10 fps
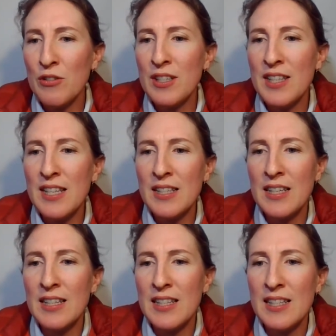or is this
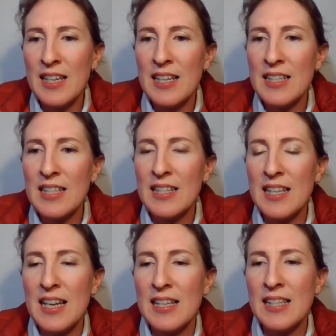considered
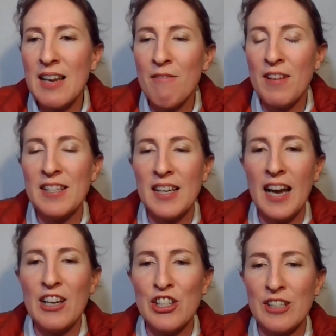disease
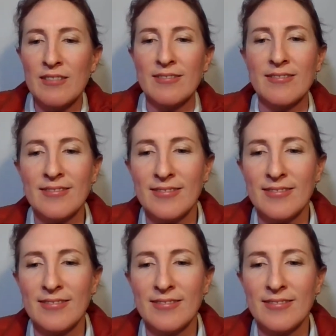investigation?